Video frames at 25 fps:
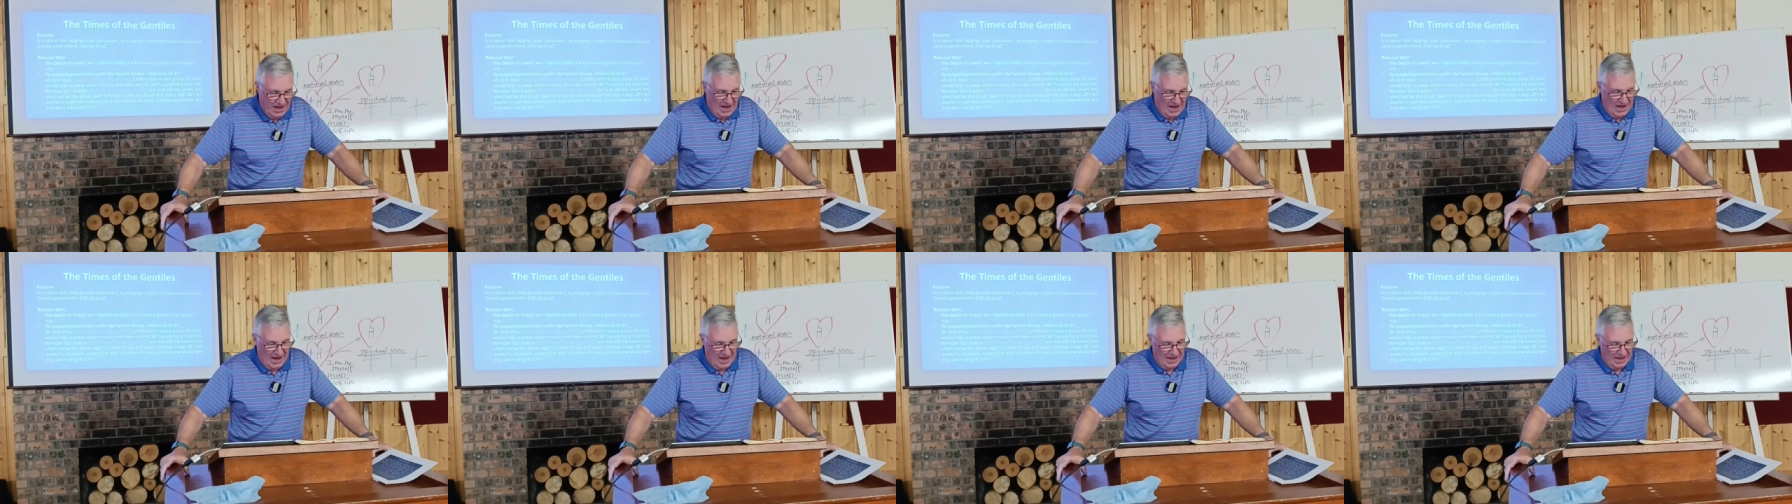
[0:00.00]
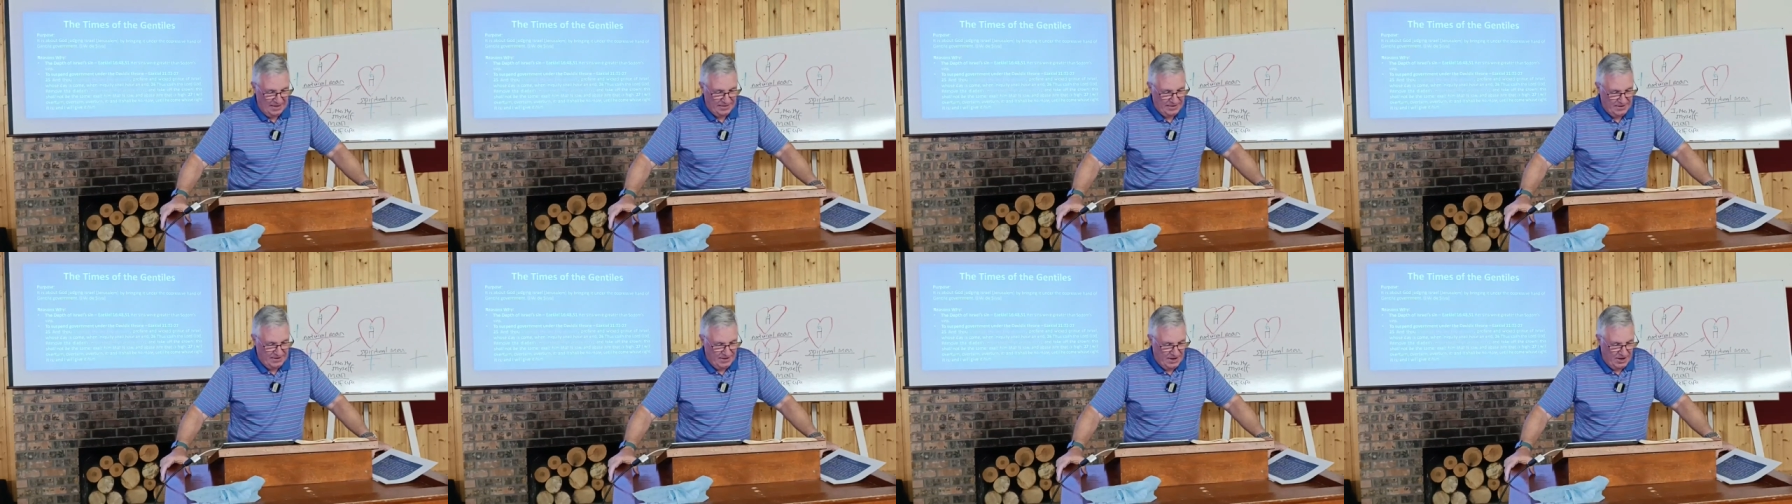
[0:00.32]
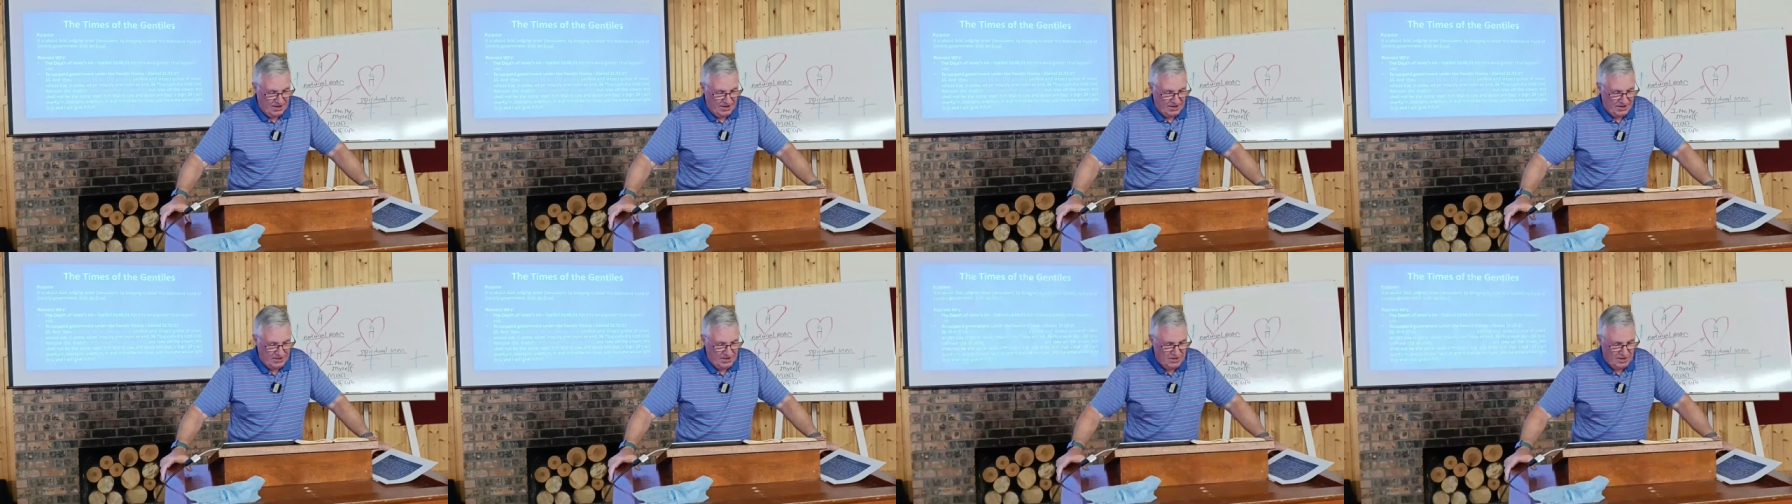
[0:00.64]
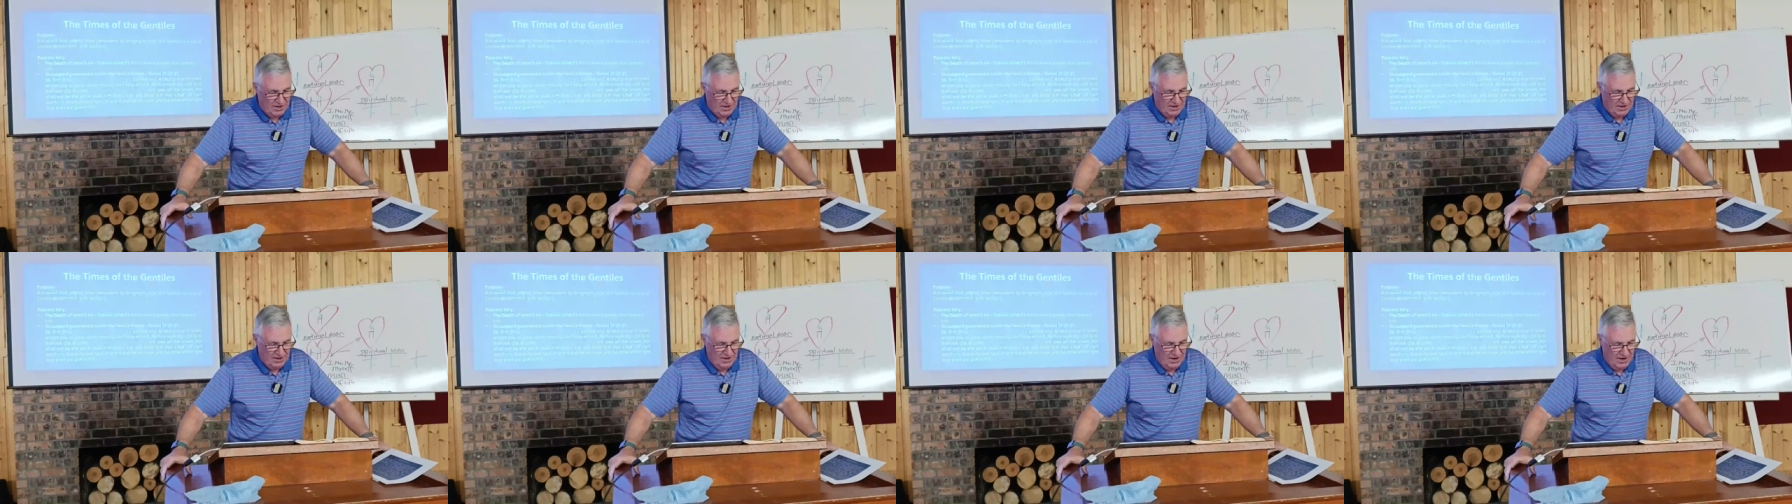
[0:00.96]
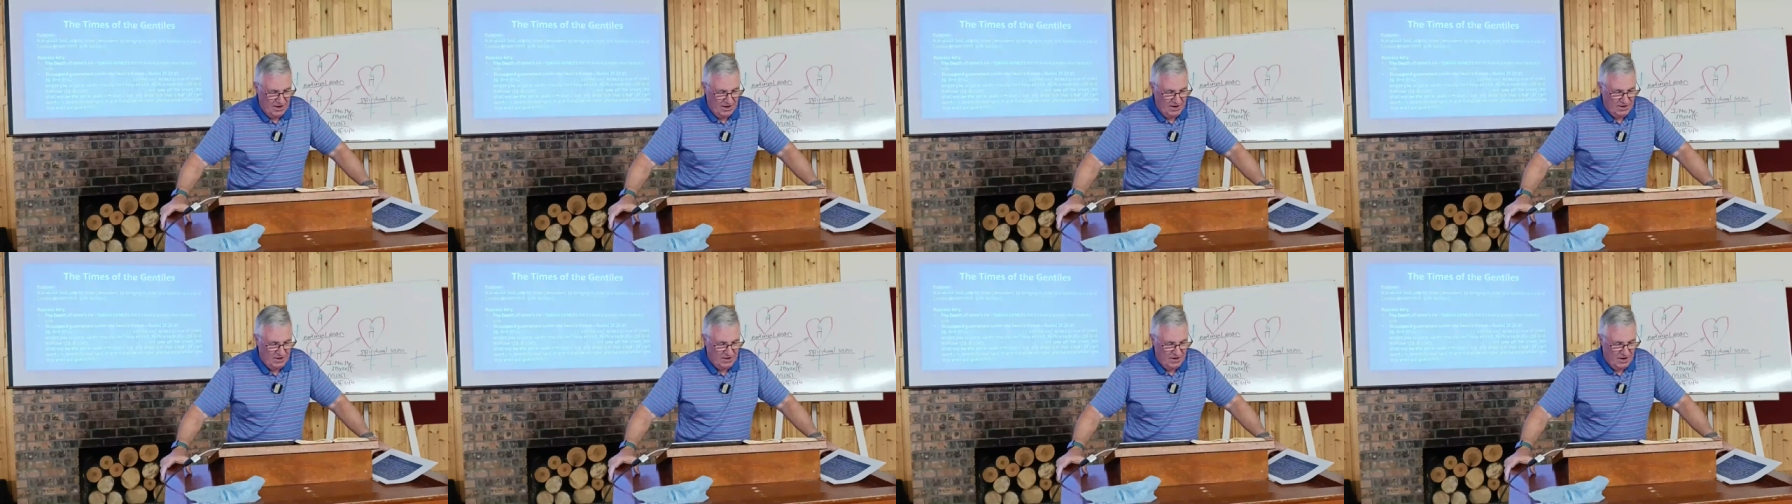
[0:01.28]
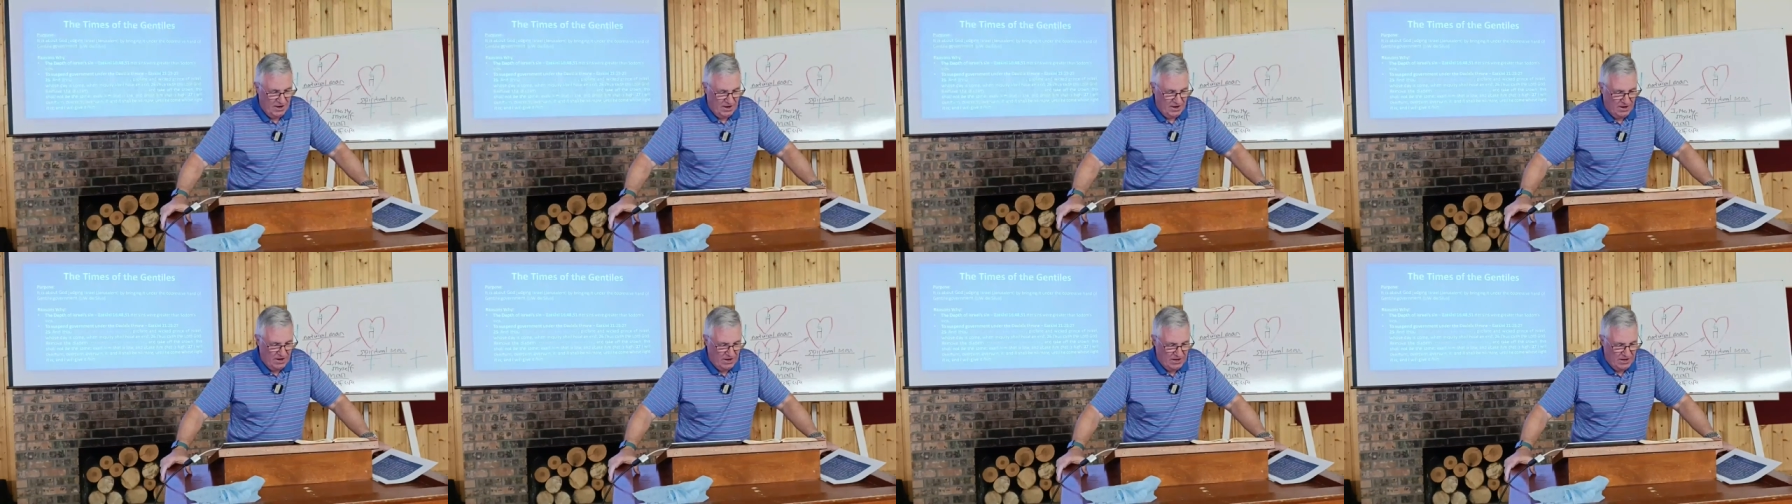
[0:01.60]
hath not
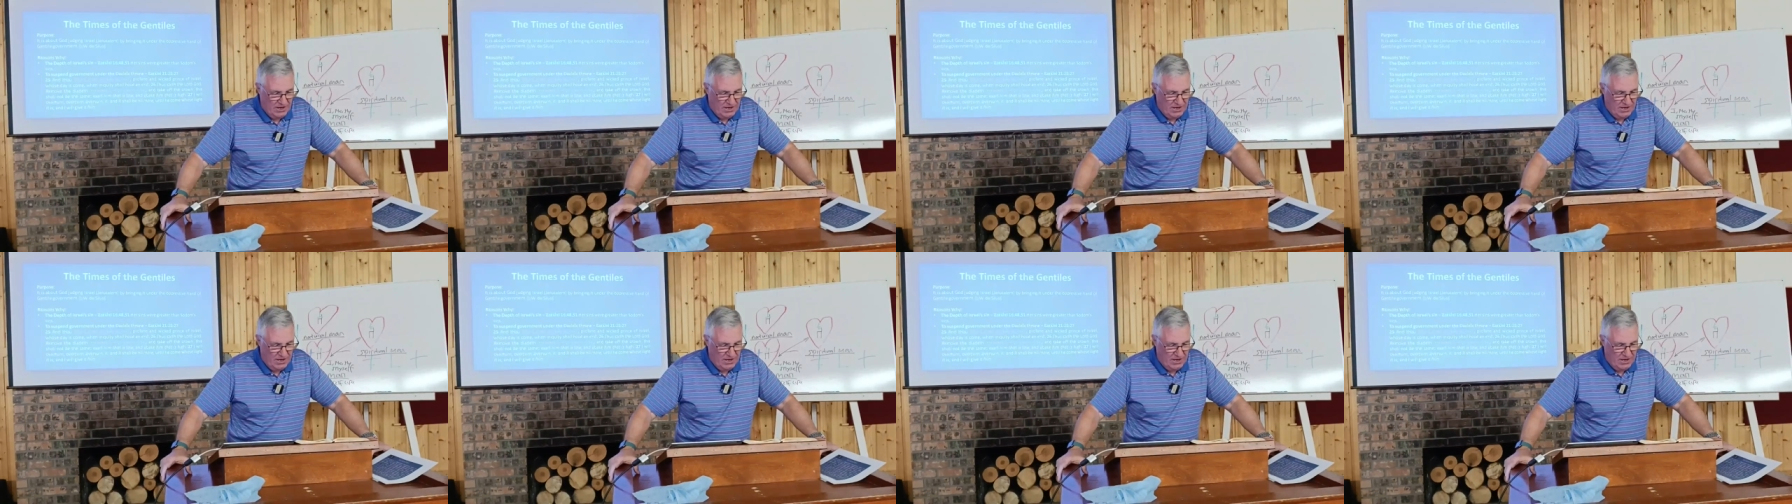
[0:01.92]
done,